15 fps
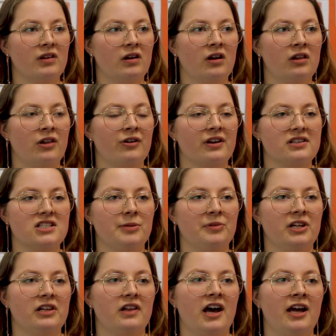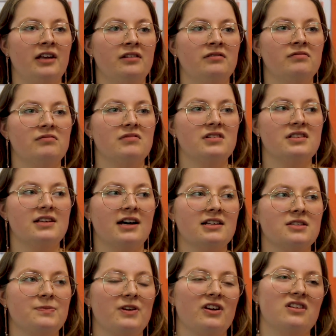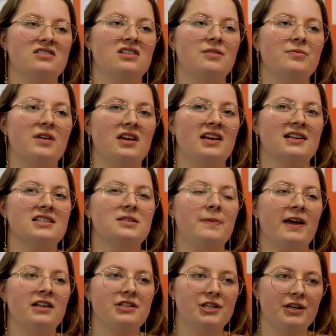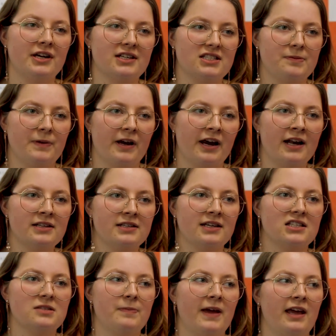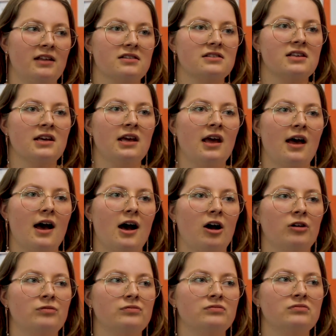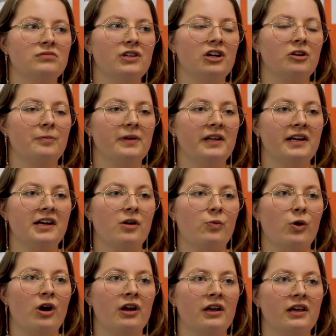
along a similar line does, because it expands your experience, expands your ability to work